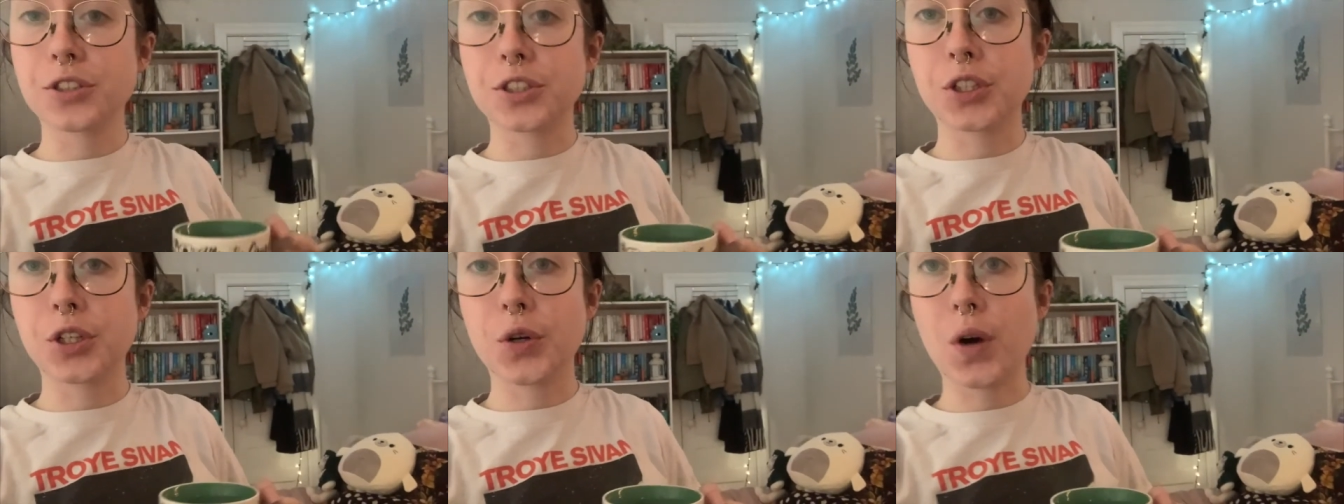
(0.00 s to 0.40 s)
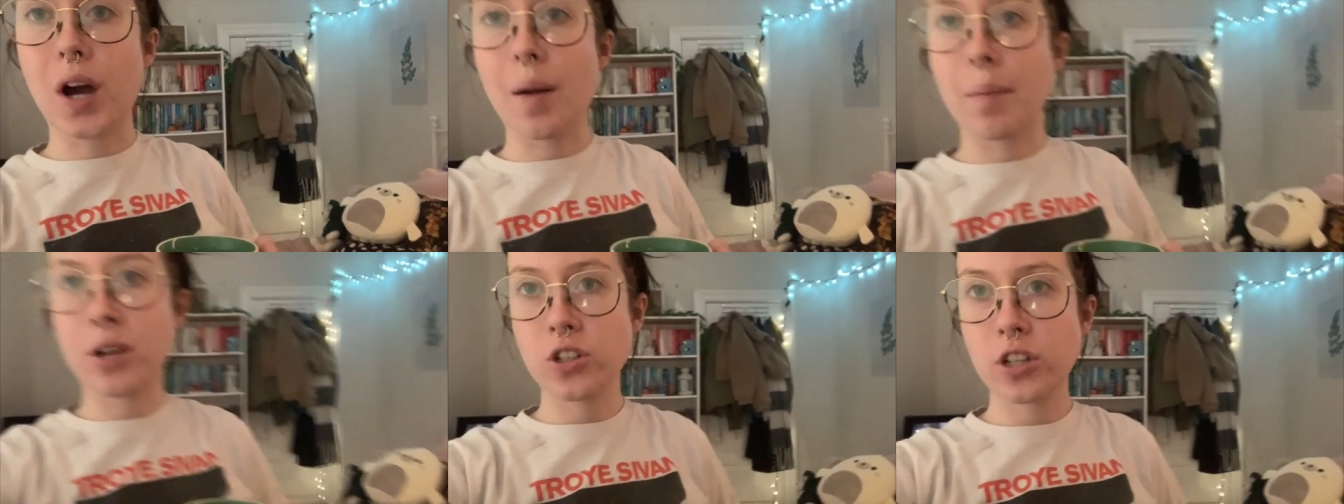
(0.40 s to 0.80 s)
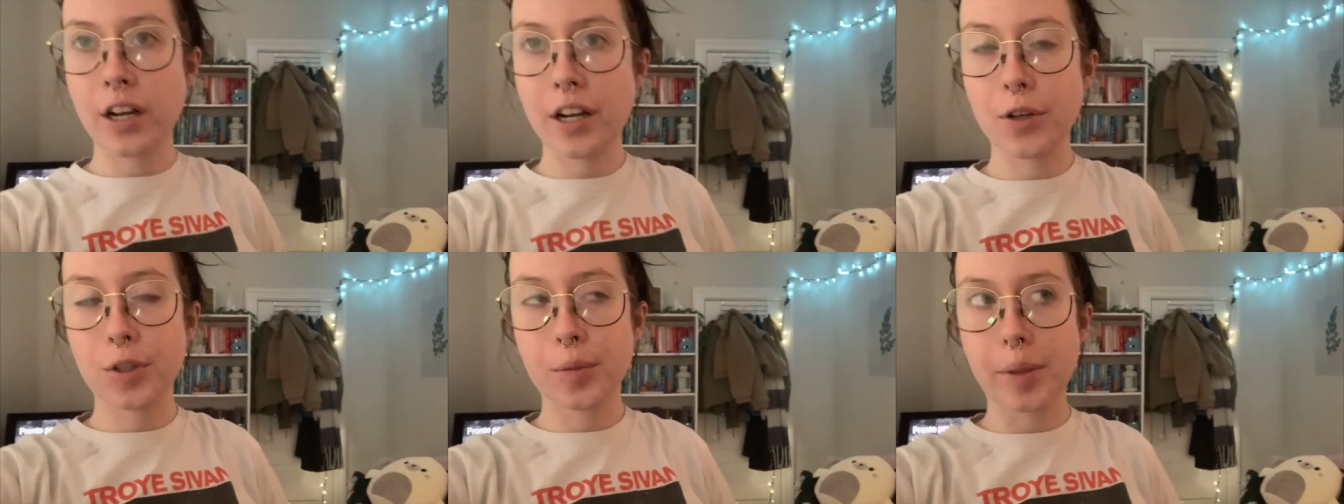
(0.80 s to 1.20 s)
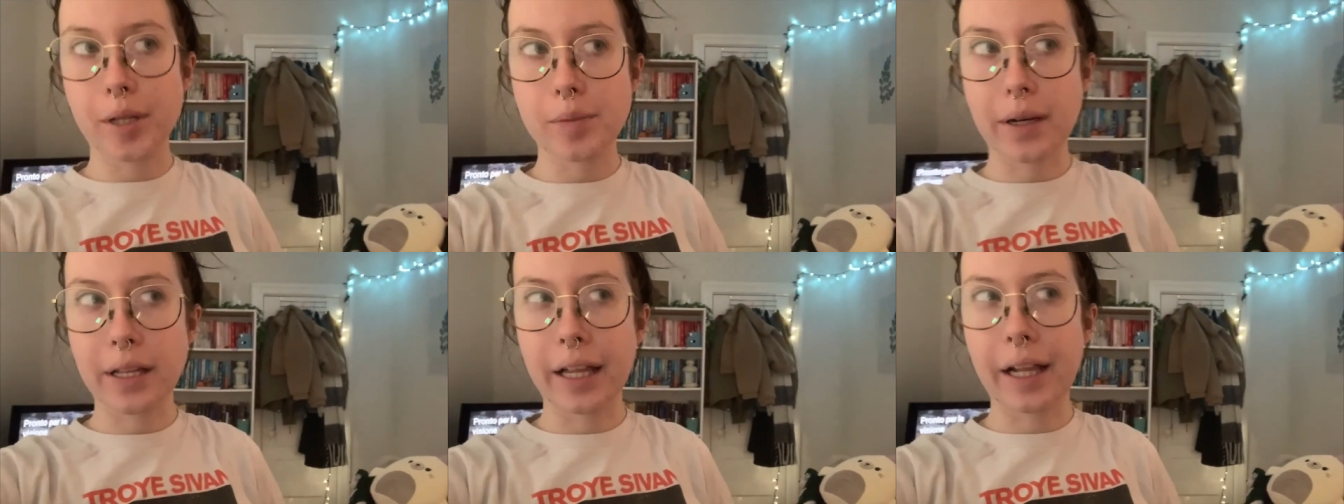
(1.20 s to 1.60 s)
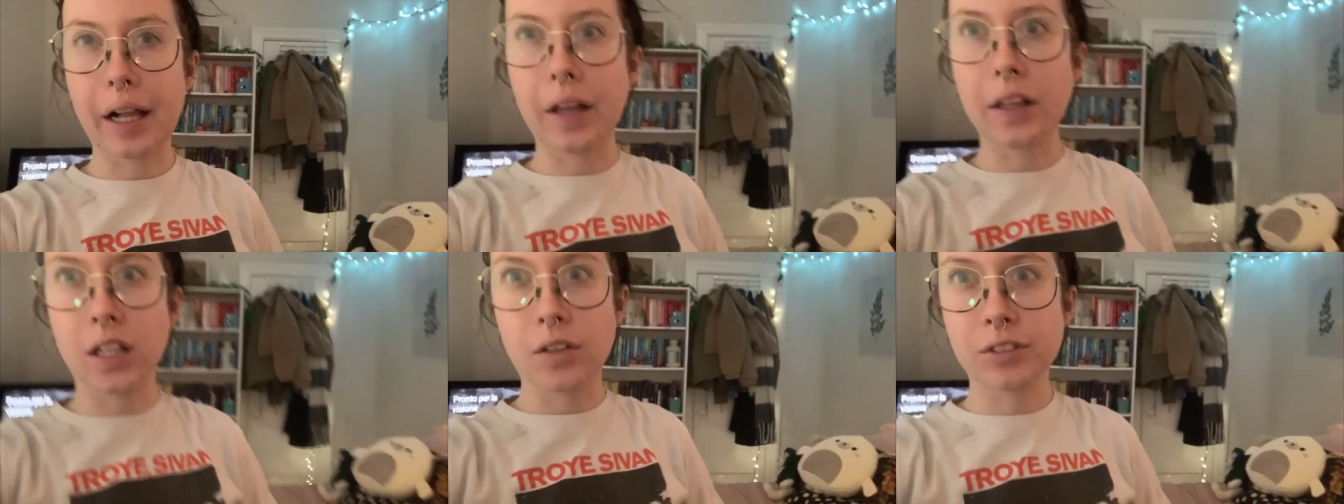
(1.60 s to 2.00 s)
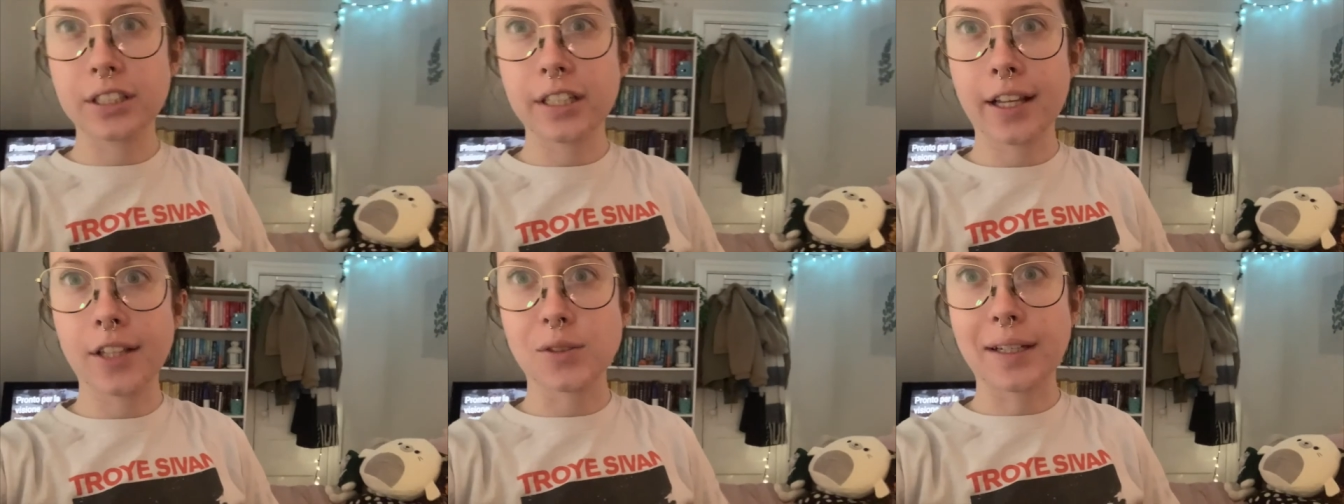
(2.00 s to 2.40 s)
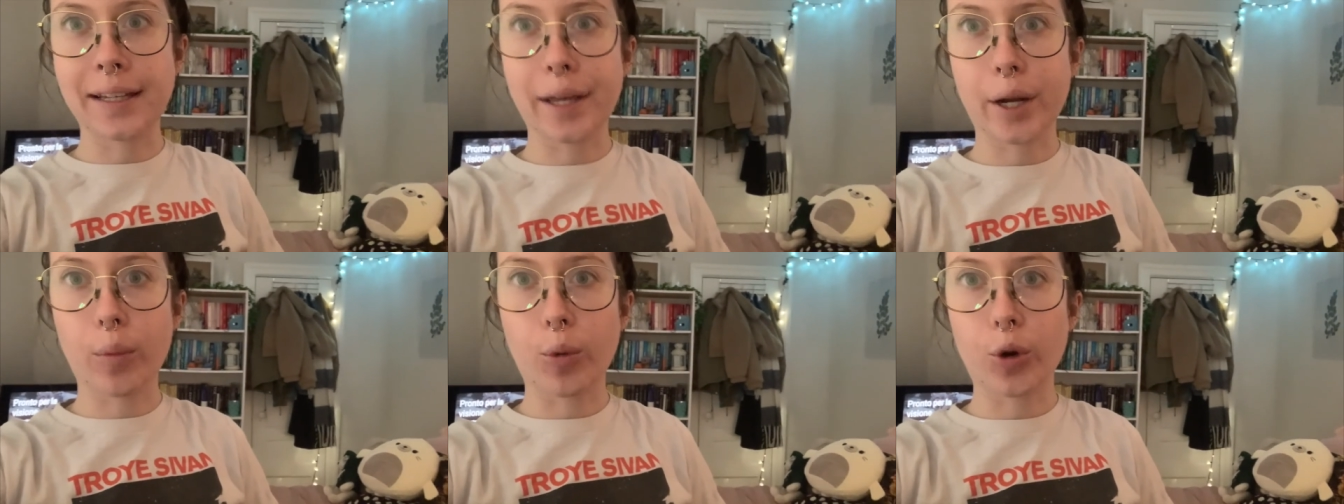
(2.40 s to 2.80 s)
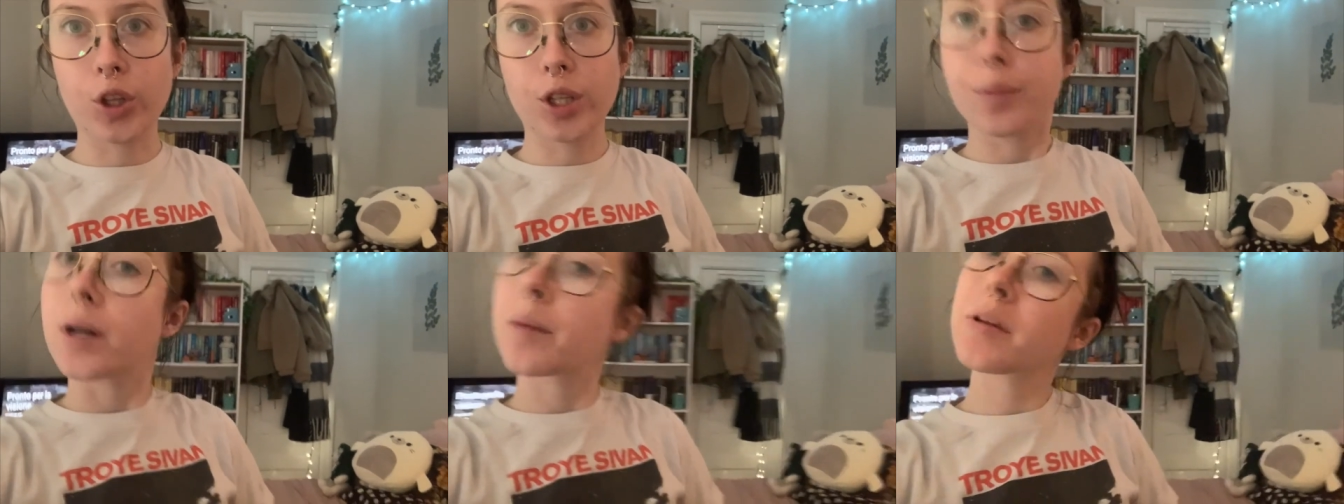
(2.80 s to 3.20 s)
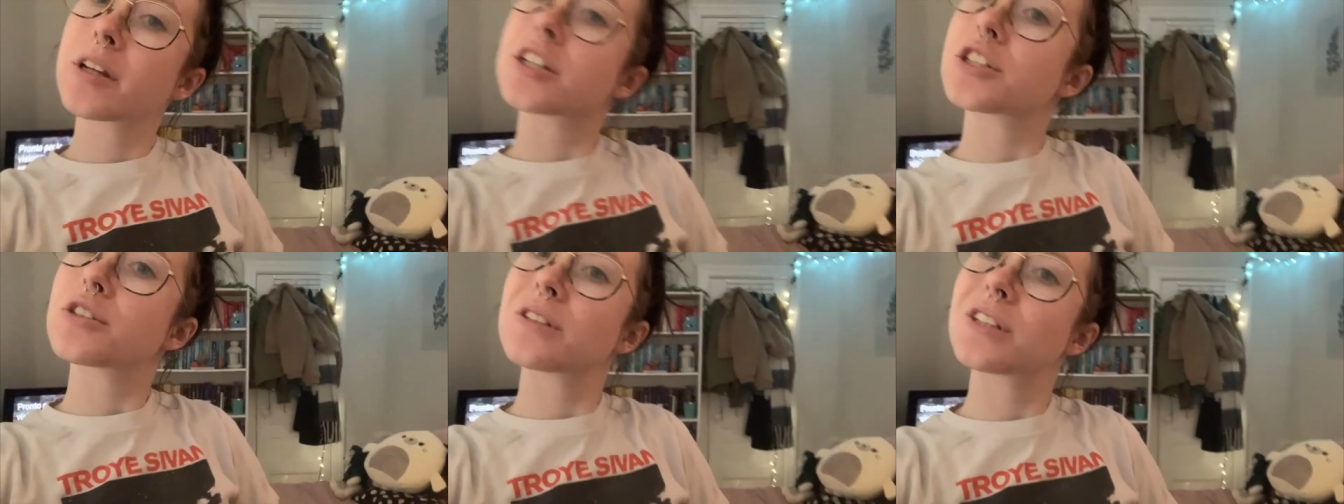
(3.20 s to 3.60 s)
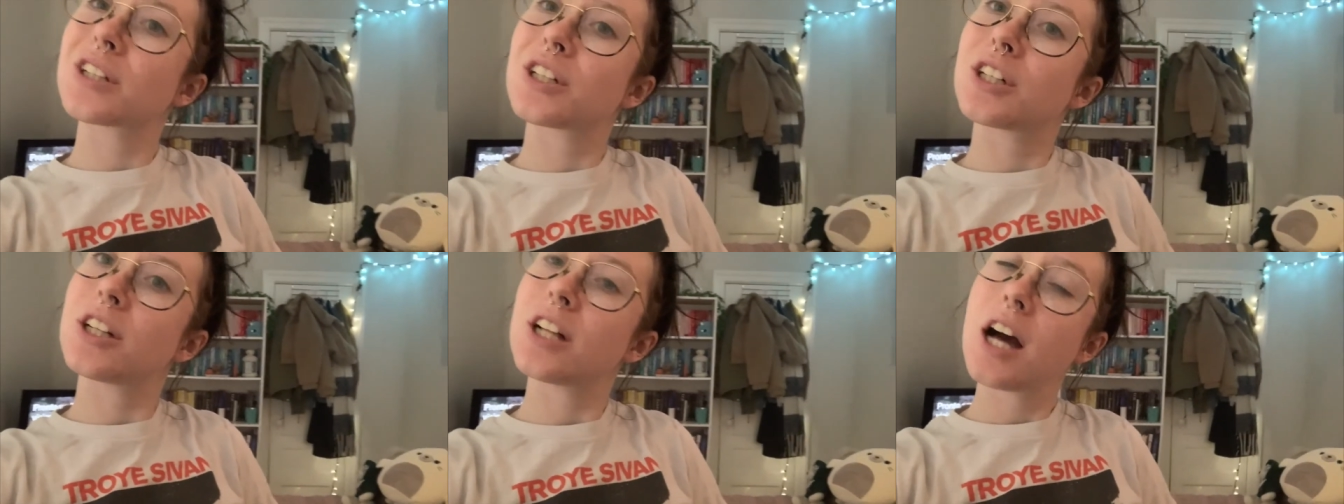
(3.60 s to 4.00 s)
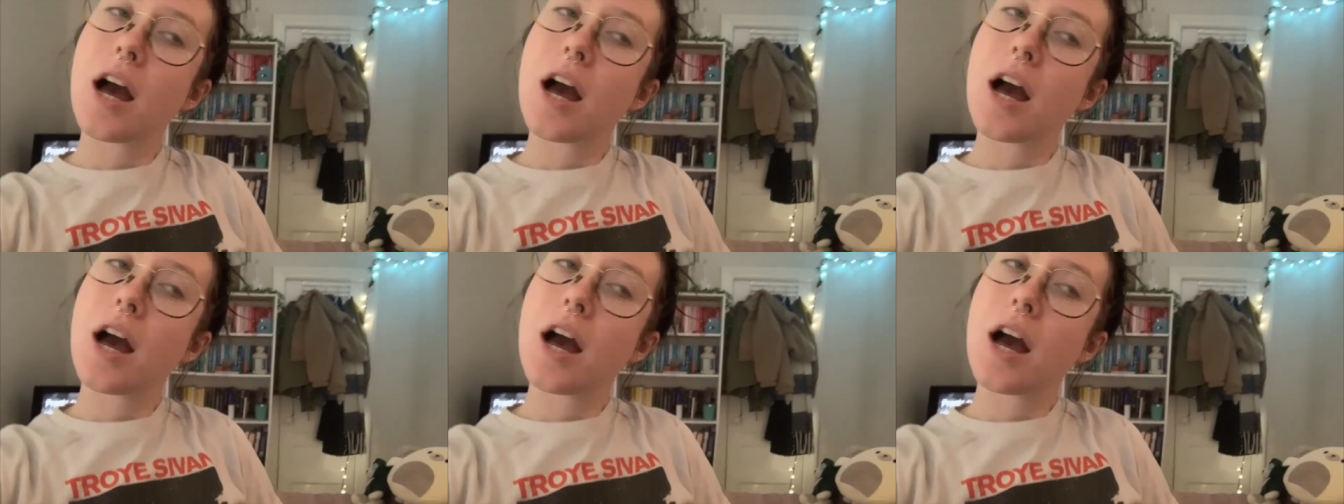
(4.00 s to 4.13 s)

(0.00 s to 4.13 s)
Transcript: so I'm gonna try and go to bed by like 11 tonight so I can get up early. But I'm gonna do a little